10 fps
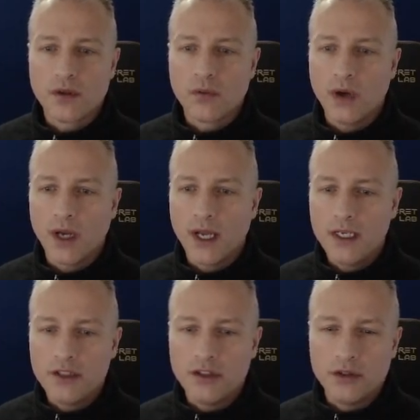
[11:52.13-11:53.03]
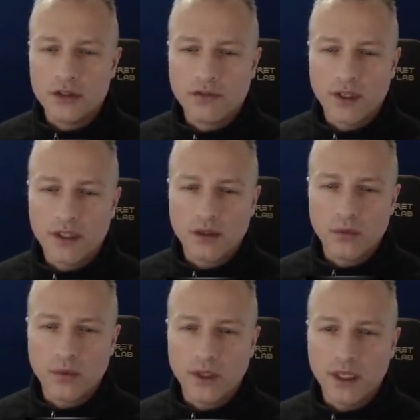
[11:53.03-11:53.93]
What I need to do is find a
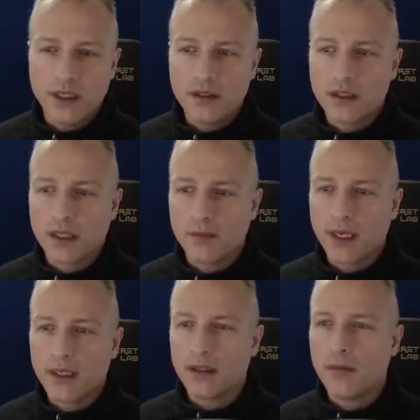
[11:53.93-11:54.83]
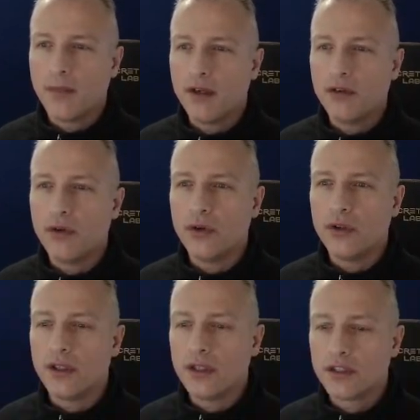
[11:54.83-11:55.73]
way to get back to a main
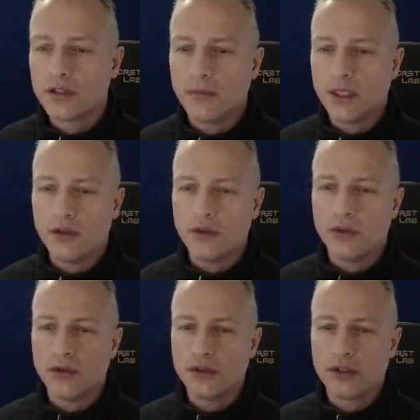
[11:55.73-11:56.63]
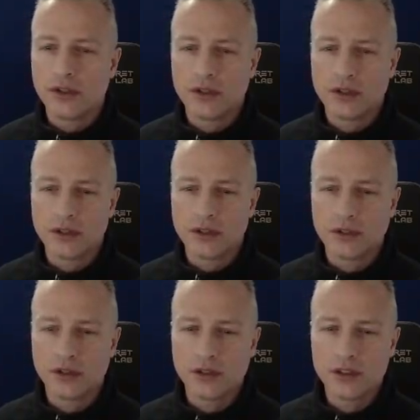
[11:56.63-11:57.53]
road. There's a main road.
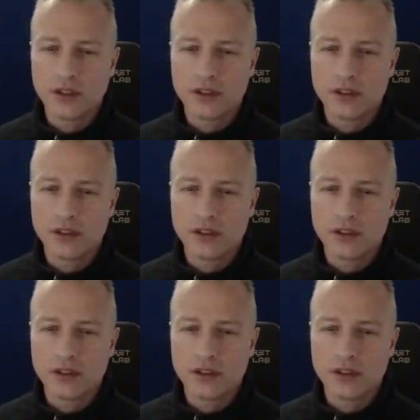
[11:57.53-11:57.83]
Is it?